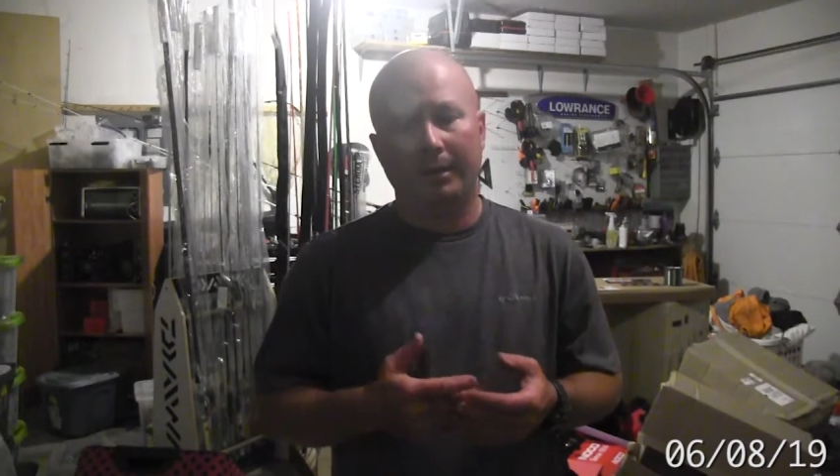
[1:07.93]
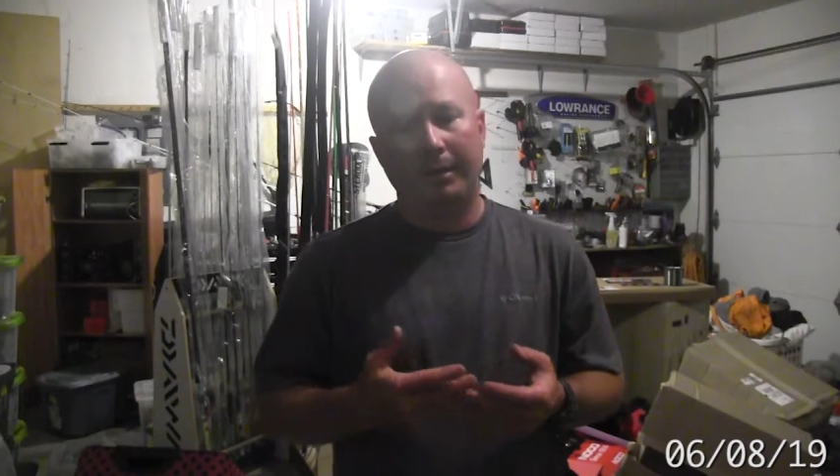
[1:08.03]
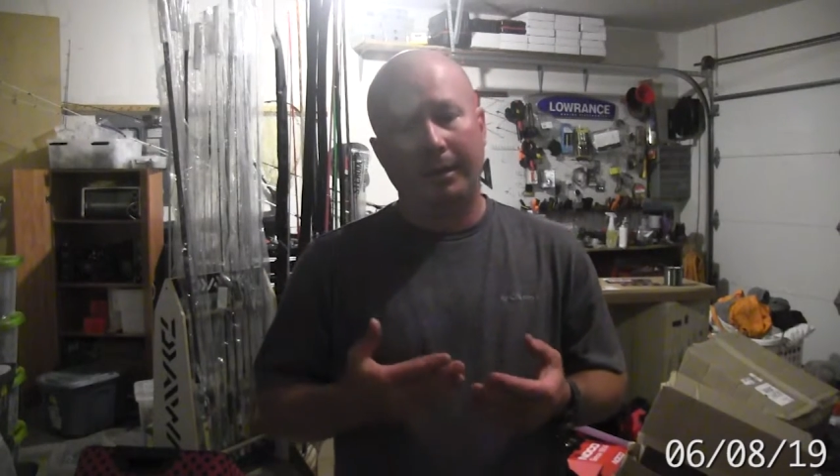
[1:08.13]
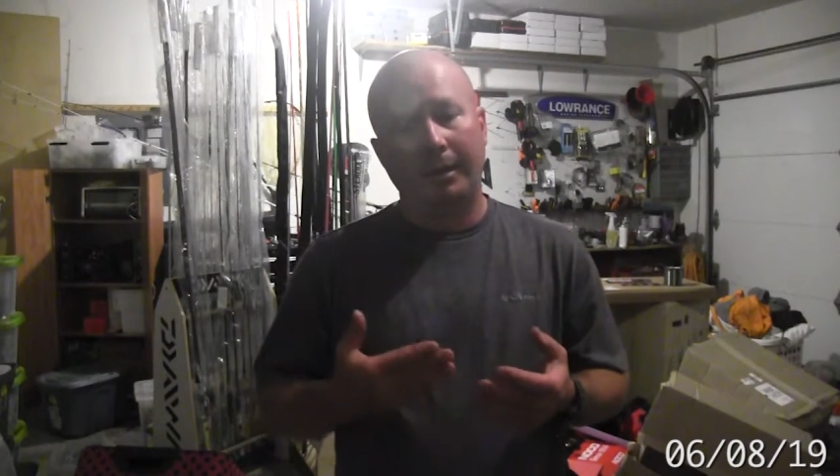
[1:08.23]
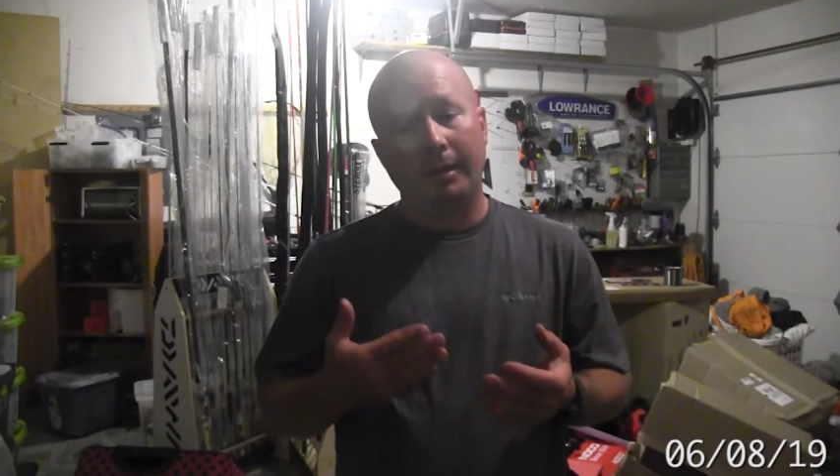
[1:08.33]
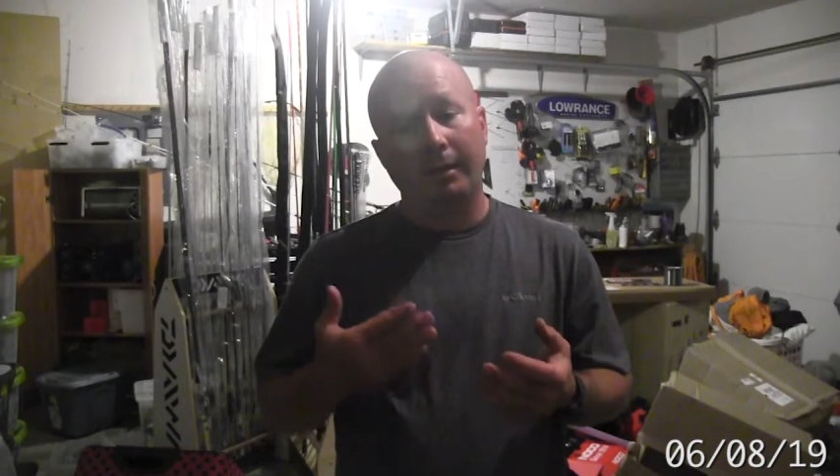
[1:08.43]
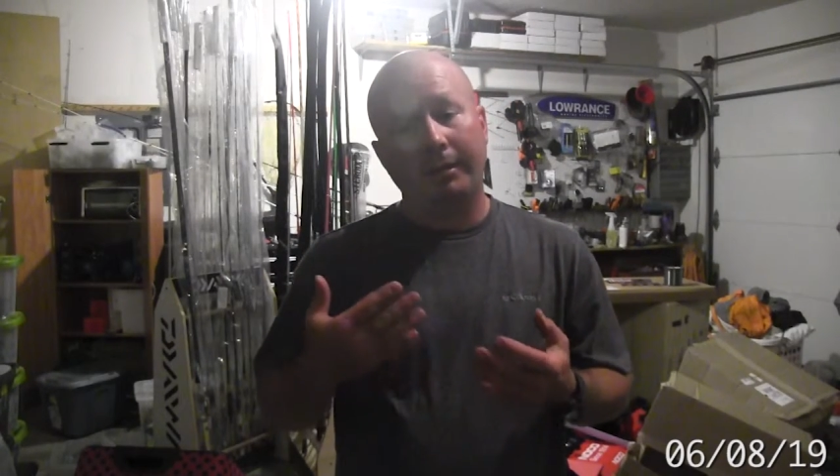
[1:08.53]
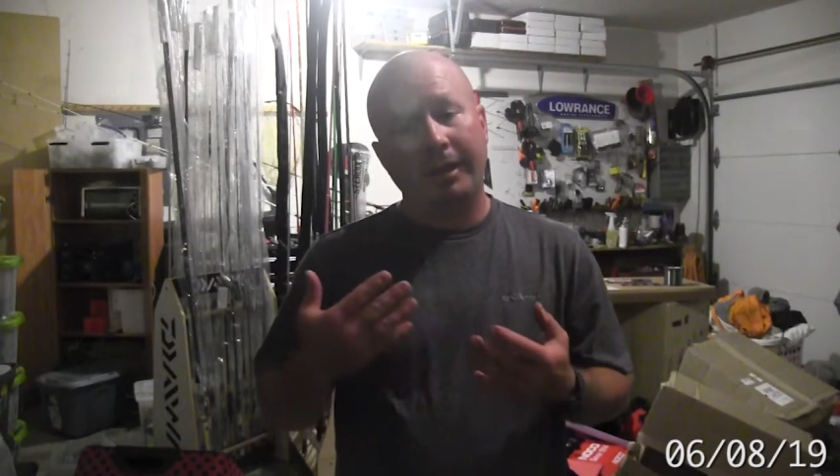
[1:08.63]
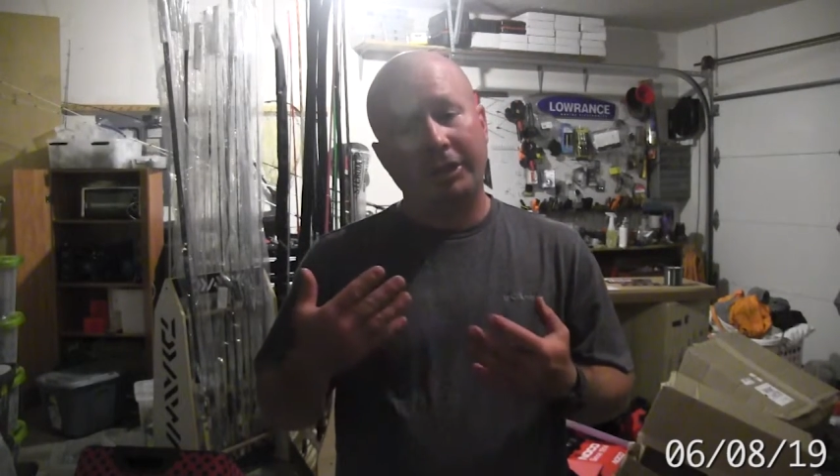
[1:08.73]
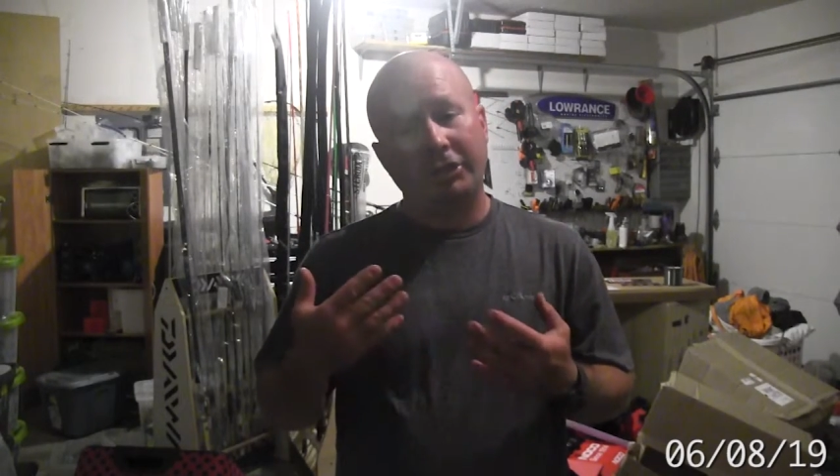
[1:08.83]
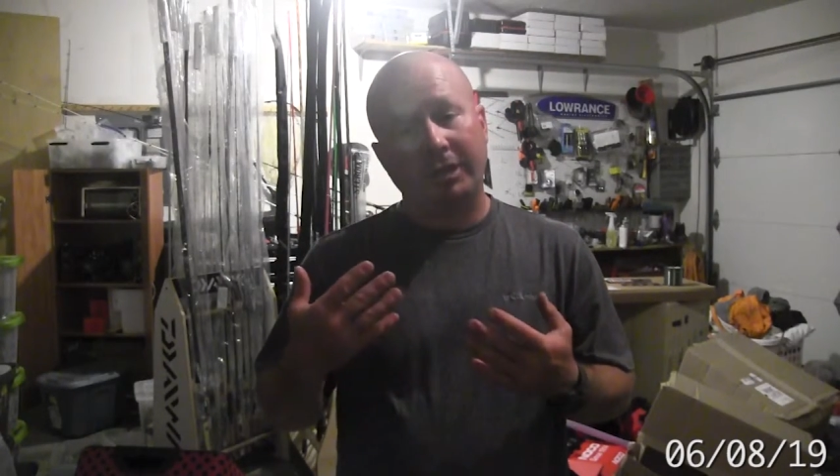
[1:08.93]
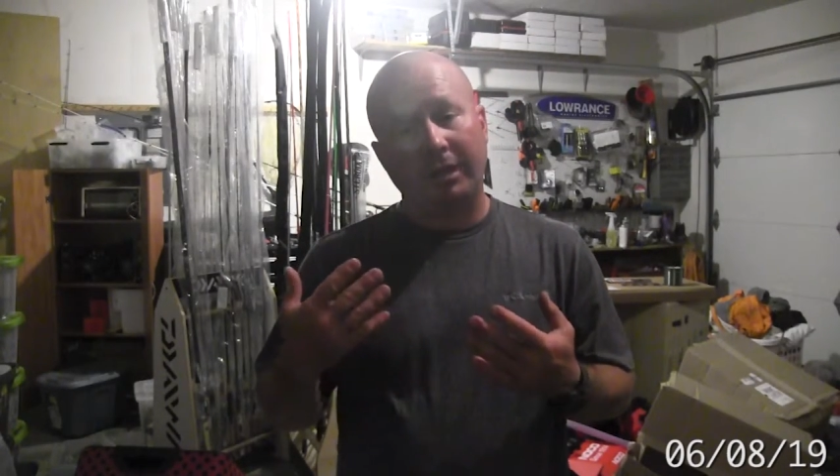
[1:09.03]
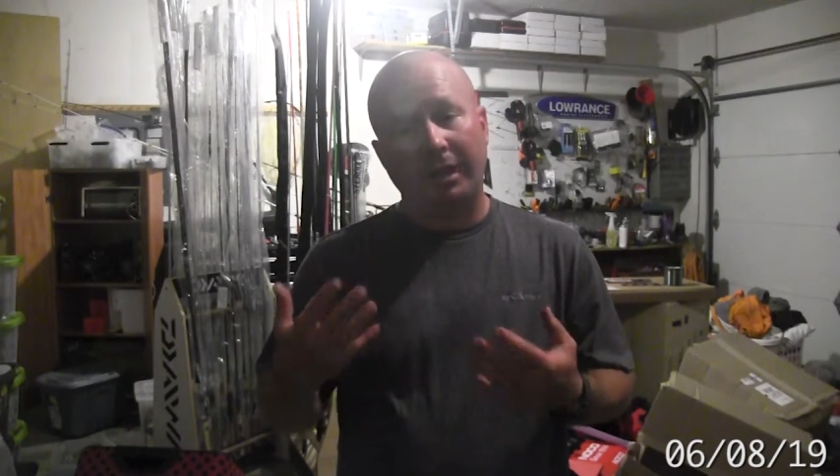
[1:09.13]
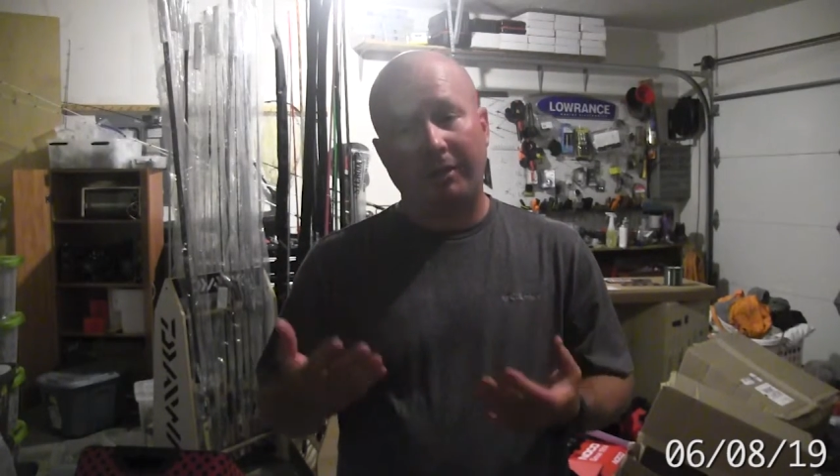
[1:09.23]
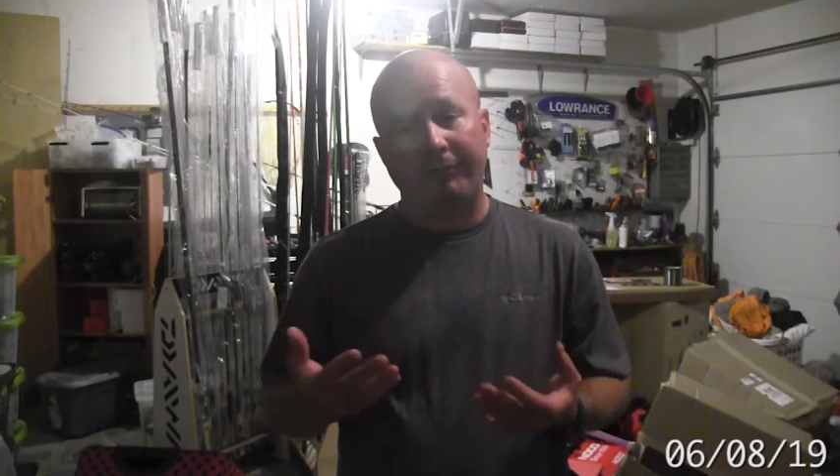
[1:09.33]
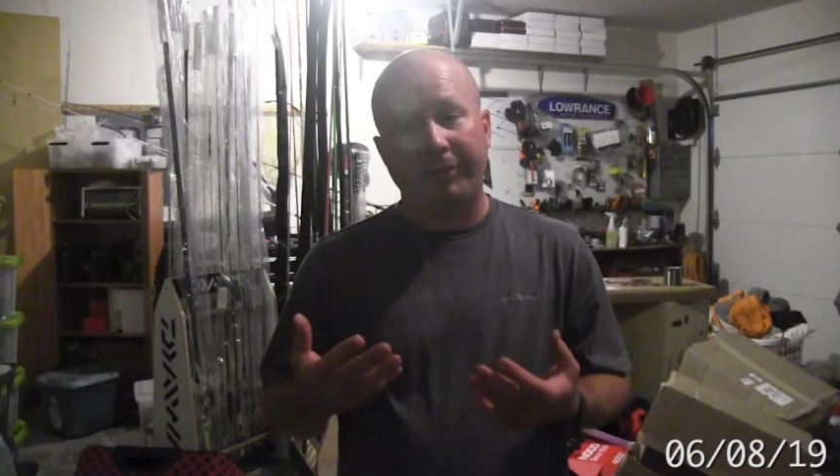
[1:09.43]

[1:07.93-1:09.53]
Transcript: catching a lot of